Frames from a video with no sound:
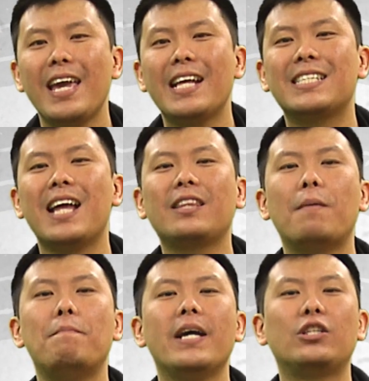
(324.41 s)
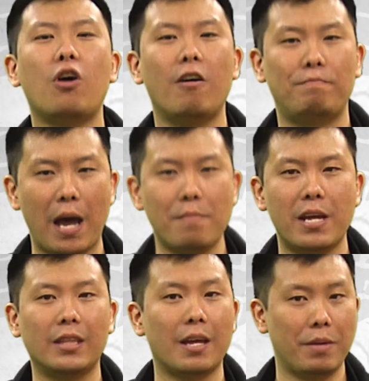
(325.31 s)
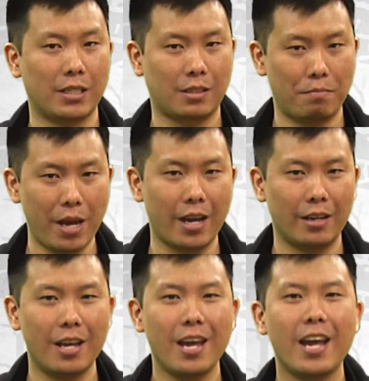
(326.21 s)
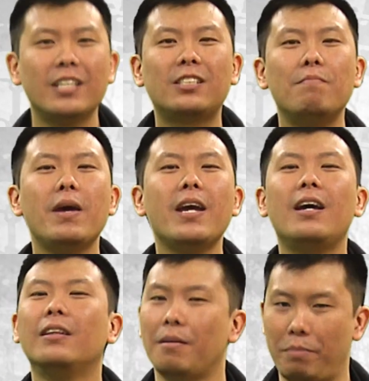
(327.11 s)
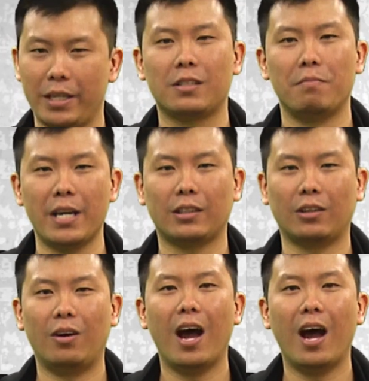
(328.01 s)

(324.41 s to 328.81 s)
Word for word: it's not the mantle of Batman that makes the man, it's the man that makes the mantle.